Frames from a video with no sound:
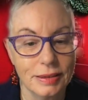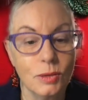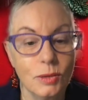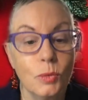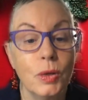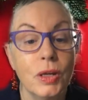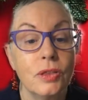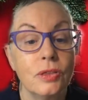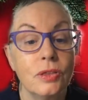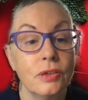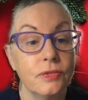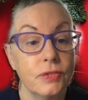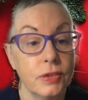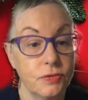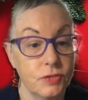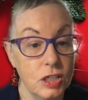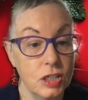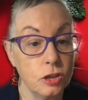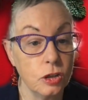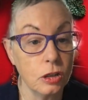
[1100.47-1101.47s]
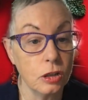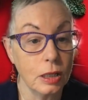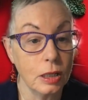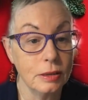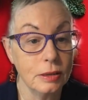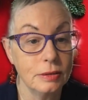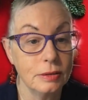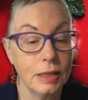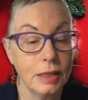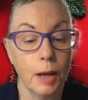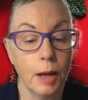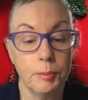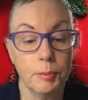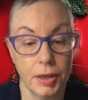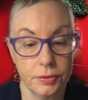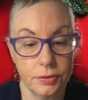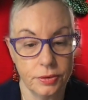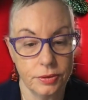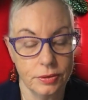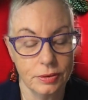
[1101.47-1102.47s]
with the $50 a
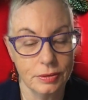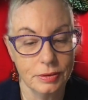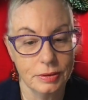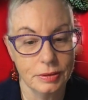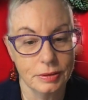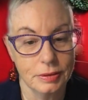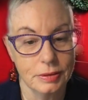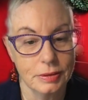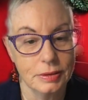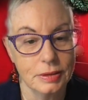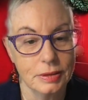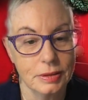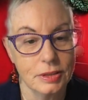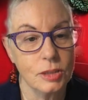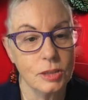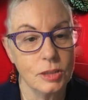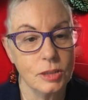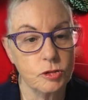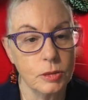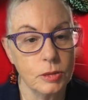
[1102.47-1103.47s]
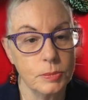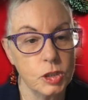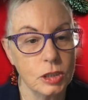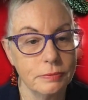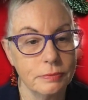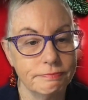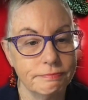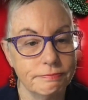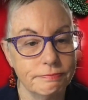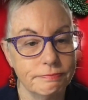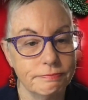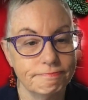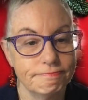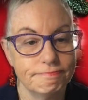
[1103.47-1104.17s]
month subscription.